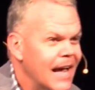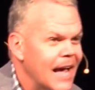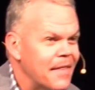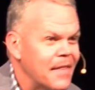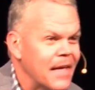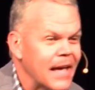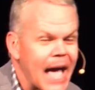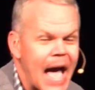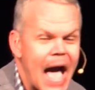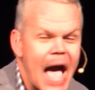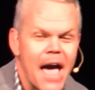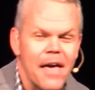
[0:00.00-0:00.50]
And
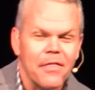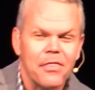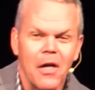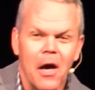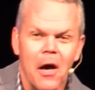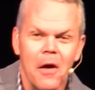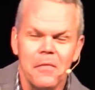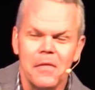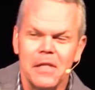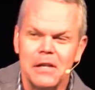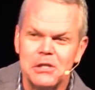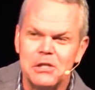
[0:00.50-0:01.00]
the guy
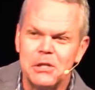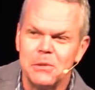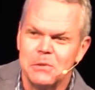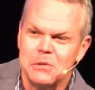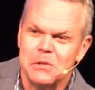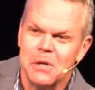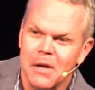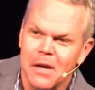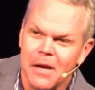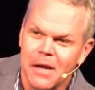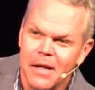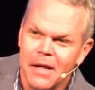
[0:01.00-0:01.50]
thought that she was
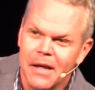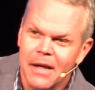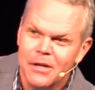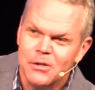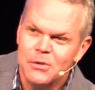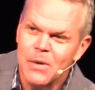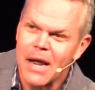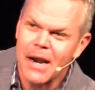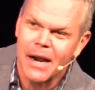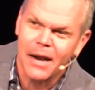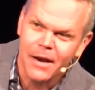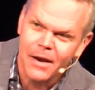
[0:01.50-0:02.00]
going to
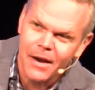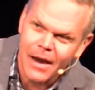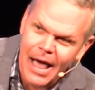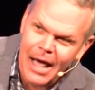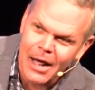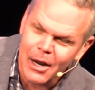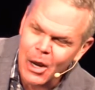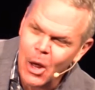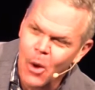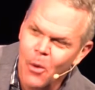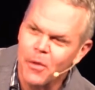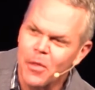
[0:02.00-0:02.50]
try to
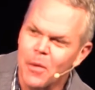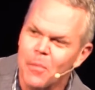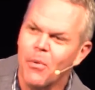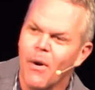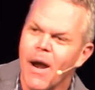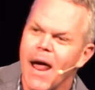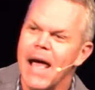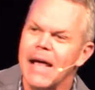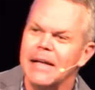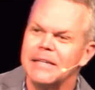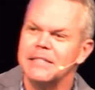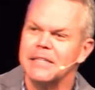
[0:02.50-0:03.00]
like lower the
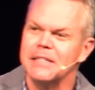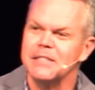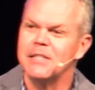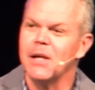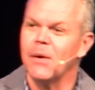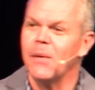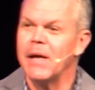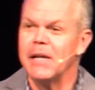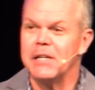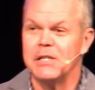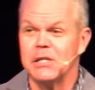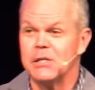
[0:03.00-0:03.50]
price, and
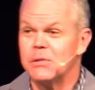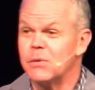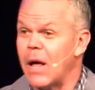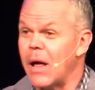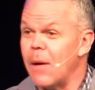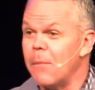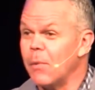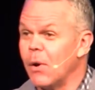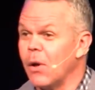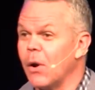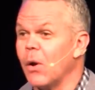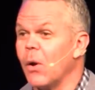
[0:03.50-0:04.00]
so he just,
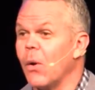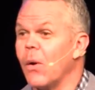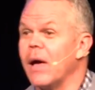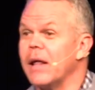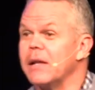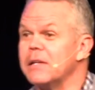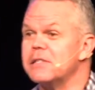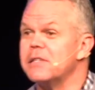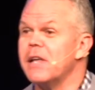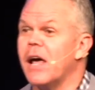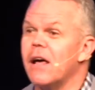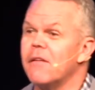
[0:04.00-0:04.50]
"I'm going to go
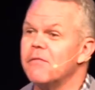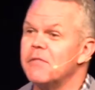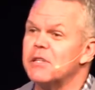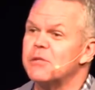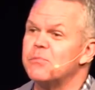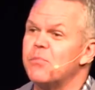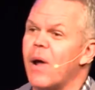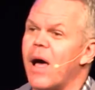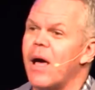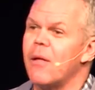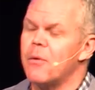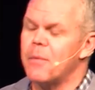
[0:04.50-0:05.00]
ahead and solve this
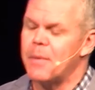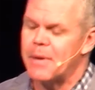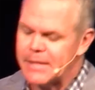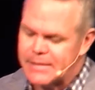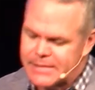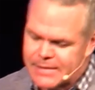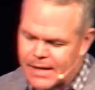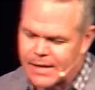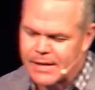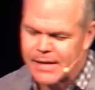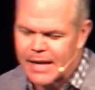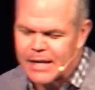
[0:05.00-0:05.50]
problem." And he
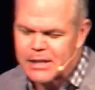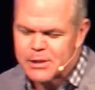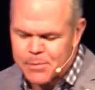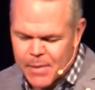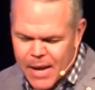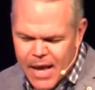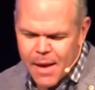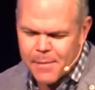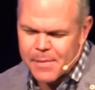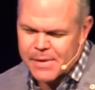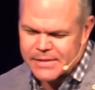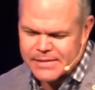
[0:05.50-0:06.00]
said, "Yes,
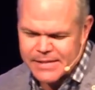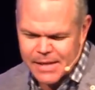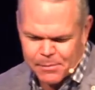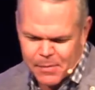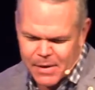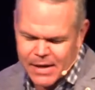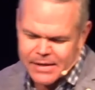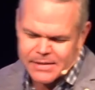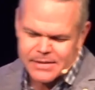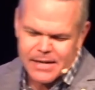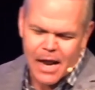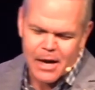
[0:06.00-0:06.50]
ma'am." He said,
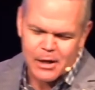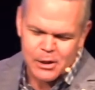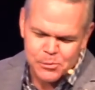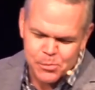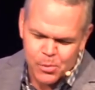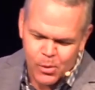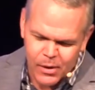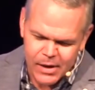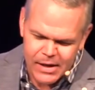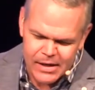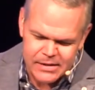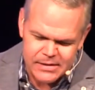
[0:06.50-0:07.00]
"But it's not as
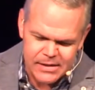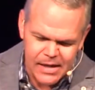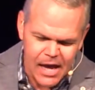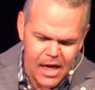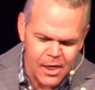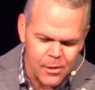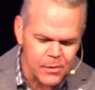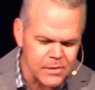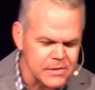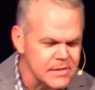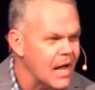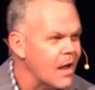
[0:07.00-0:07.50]
pretty as the
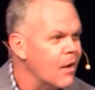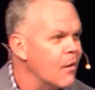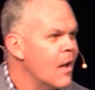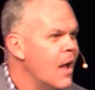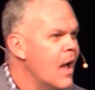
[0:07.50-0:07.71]
other ones.